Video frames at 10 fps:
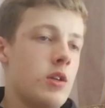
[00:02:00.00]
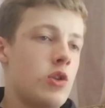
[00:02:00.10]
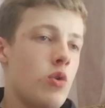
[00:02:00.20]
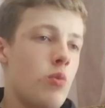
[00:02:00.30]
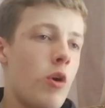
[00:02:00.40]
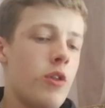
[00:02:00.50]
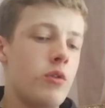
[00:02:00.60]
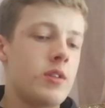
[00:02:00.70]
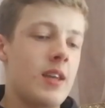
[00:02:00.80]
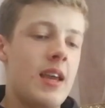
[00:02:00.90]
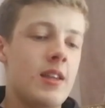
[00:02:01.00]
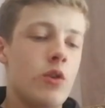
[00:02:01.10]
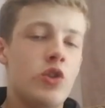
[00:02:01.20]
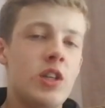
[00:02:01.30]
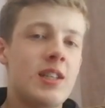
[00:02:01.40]
So what they'll say,
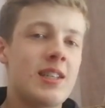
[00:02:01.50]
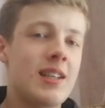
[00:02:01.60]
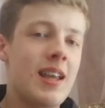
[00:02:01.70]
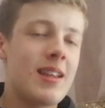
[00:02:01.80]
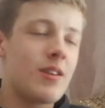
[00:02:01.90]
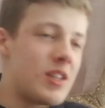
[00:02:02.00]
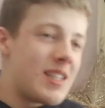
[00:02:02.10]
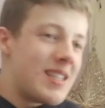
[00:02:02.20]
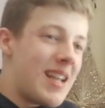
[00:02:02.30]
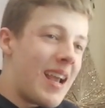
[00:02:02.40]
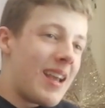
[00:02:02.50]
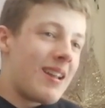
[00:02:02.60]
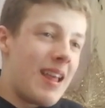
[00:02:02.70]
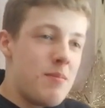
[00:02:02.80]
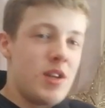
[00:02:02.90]
they'll just stick
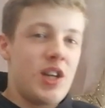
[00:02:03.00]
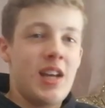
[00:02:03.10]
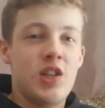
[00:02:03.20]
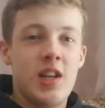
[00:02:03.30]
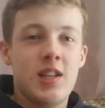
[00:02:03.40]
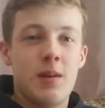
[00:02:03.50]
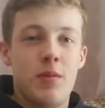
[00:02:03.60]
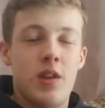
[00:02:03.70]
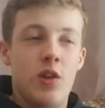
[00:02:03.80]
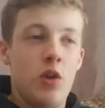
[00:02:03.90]
climate change into something.